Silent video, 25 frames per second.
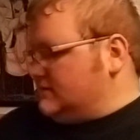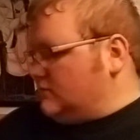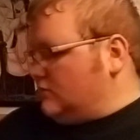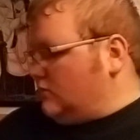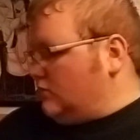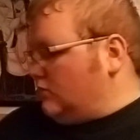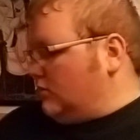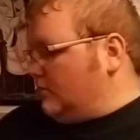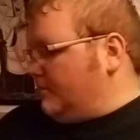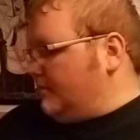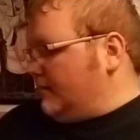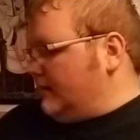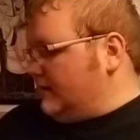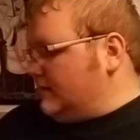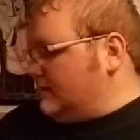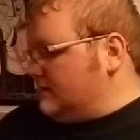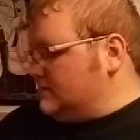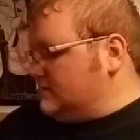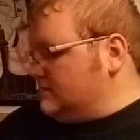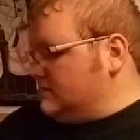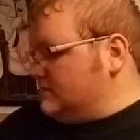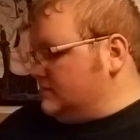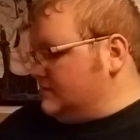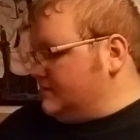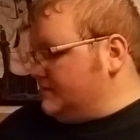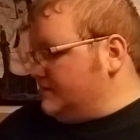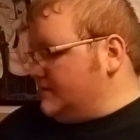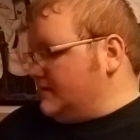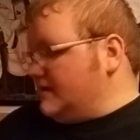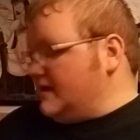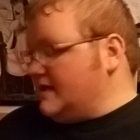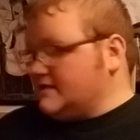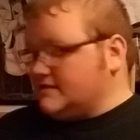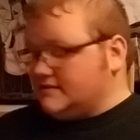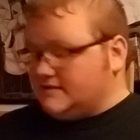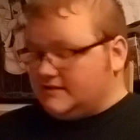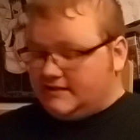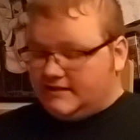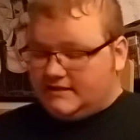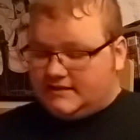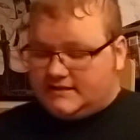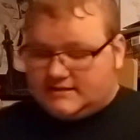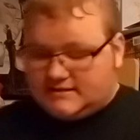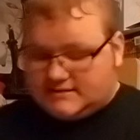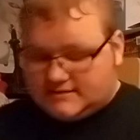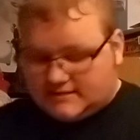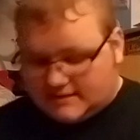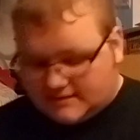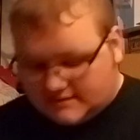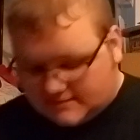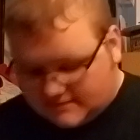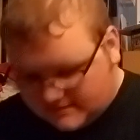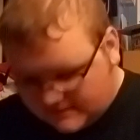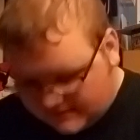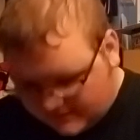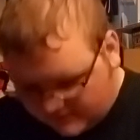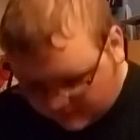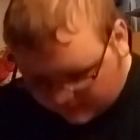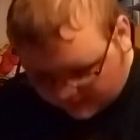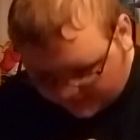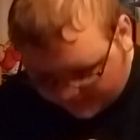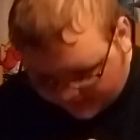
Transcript: Horror Pack exclusive. Yes, it is. I see it on the